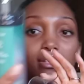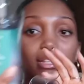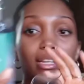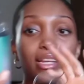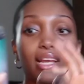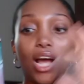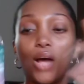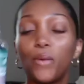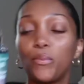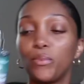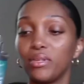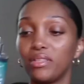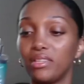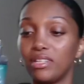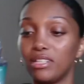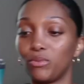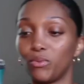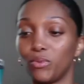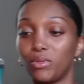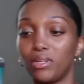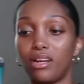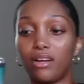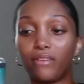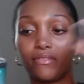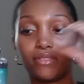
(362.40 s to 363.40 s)
see. I'll put this
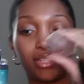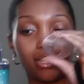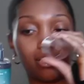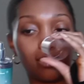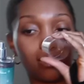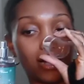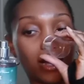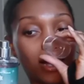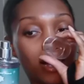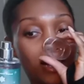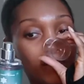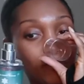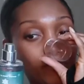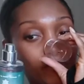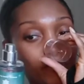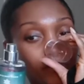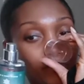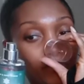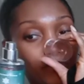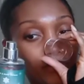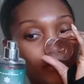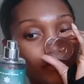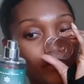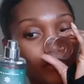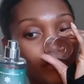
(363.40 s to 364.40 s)
one off to the side.
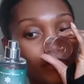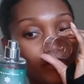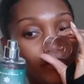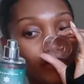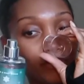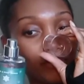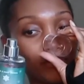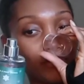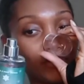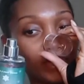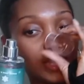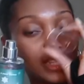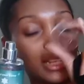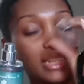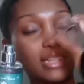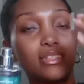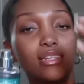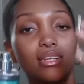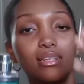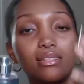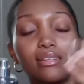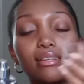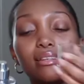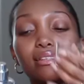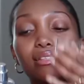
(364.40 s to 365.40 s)
So it
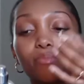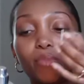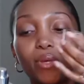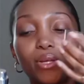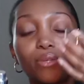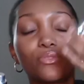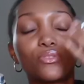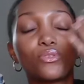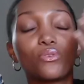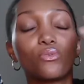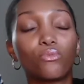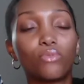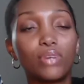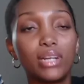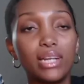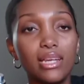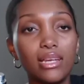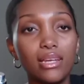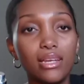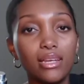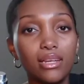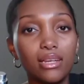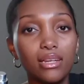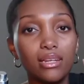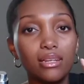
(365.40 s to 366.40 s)
does. It smells
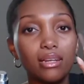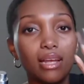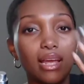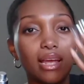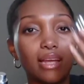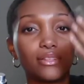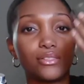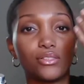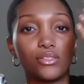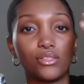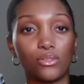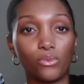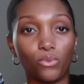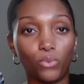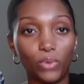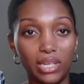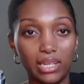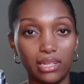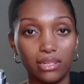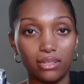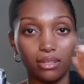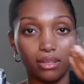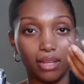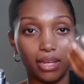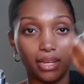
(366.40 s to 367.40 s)
green and
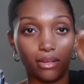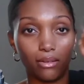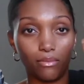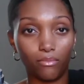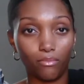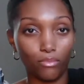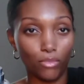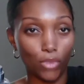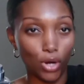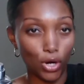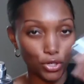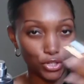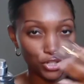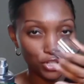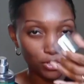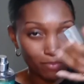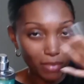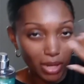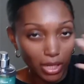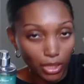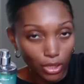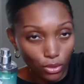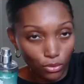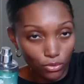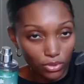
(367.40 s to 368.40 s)
sweet, like a
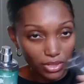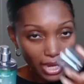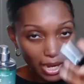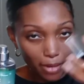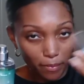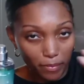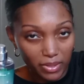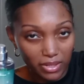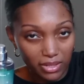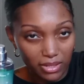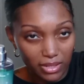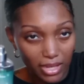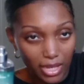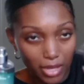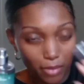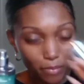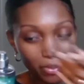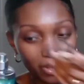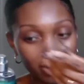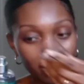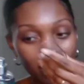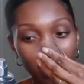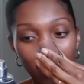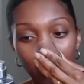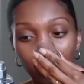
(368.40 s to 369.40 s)
marshmallow type of scent,
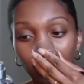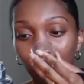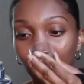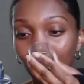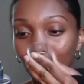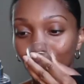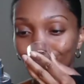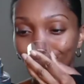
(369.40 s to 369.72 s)
but not